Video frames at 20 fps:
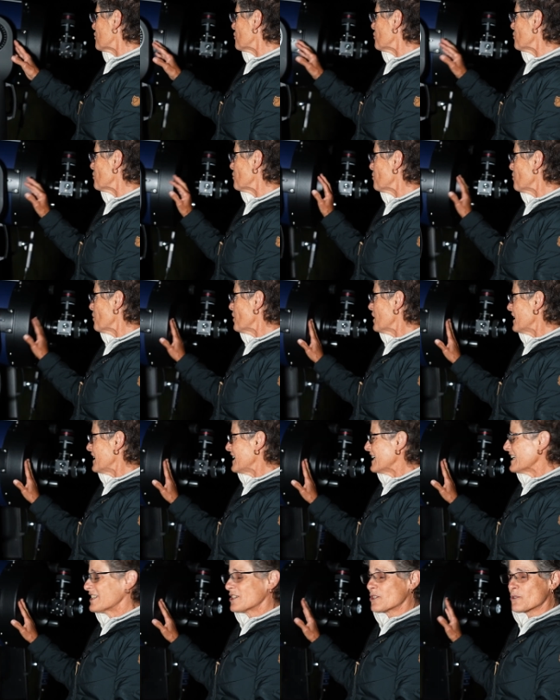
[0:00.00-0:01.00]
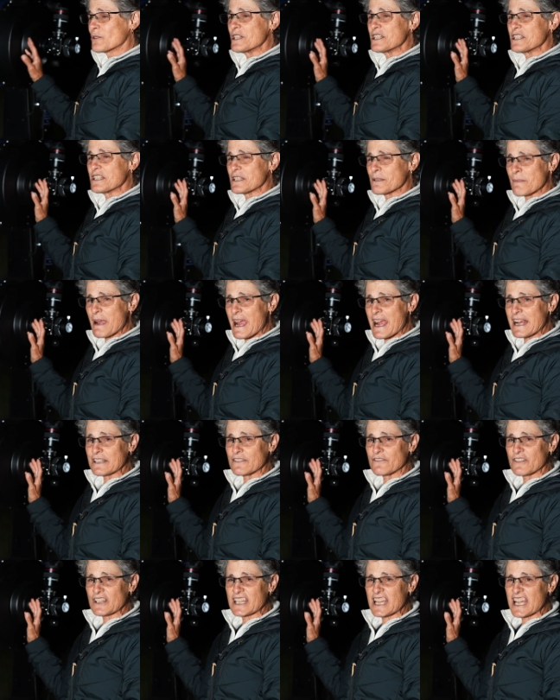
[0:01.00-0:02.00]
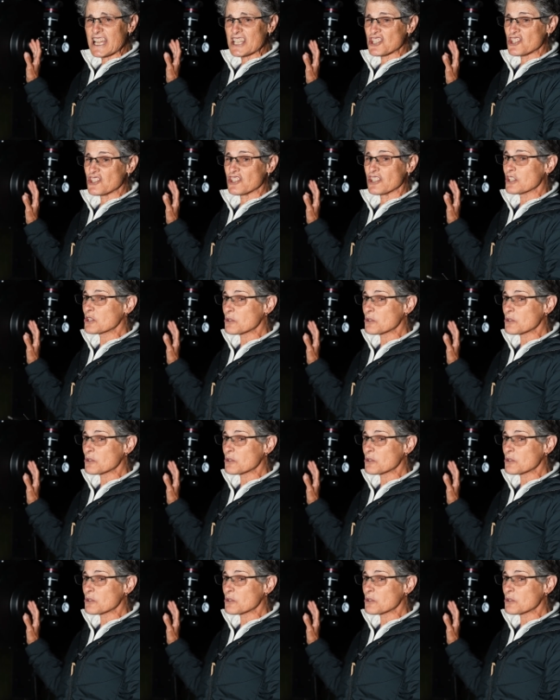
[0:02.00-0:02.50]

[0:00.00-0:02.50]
to increase the magnification to